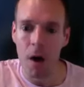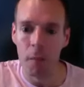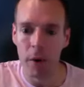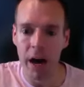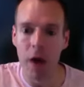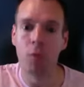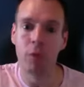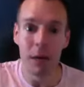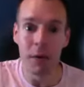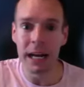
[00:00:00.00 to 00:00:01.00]
but
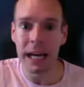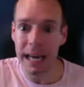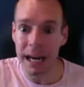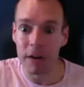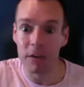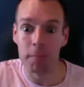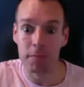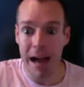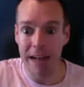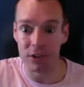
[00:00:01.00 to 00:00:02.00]
we want to hear the
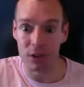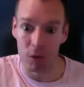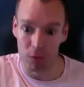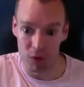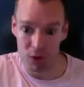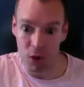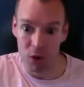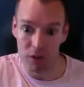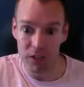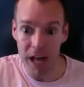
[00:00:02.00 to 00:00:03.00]
practical
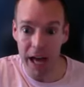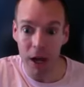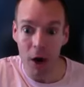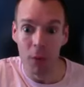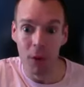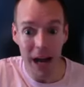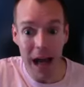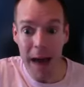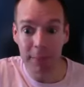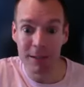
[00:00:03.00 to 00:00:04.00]
results. Like, what
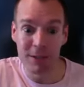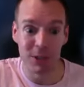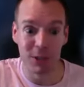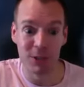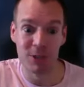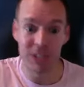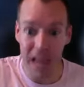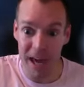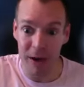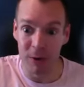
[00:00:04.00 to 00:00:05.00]
happened to your
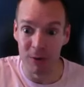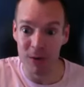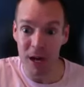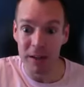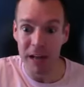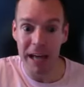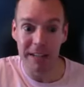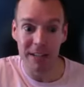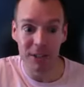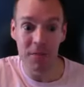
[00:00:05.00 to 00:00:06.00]
sales? Like,
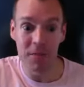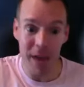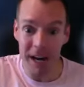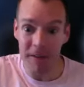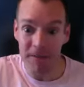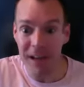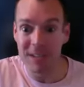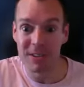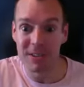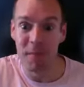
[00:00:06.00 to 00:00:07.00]
did you
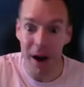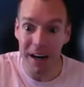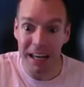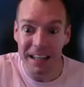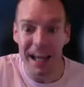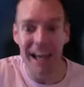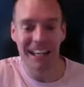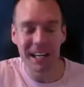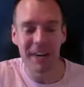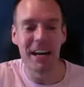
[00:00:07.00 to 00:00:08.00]
manifest some money? Like,
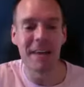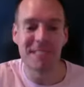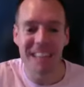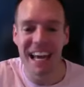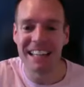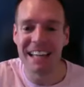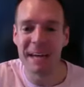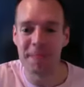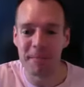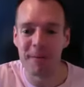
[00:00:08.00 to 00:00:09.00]
you know what I'm saying? Like,
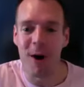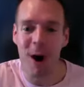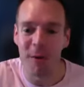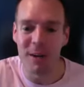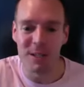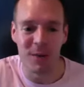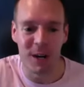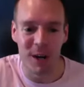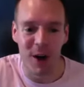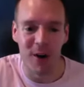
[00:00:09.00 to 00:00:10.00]
people always want to
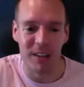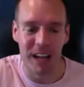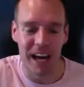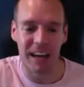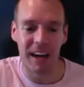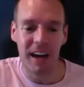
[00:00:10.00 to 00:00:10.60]
know, like,